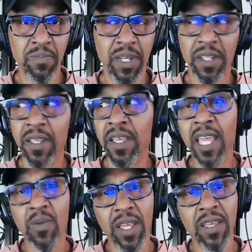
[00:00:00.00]
But
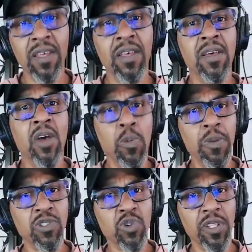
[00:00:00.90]
anyway,
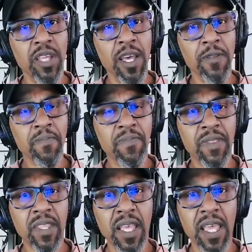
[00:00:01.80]
hope you enjoyed that.
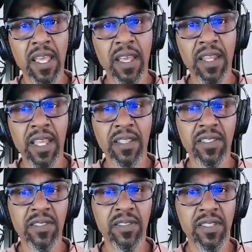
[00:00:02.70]
And again,
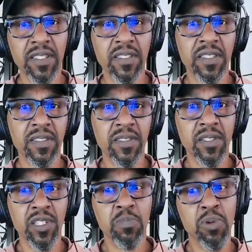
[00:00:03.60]
since this is
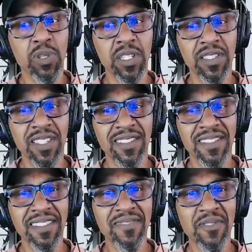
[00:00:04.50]
the spooky
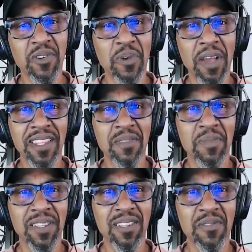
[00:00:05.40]
season, we're right in the
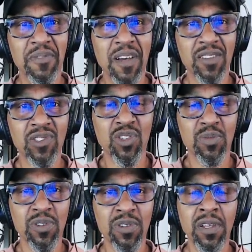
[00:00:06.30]
middle of
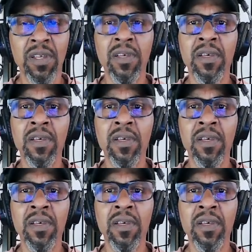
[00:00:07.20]
October.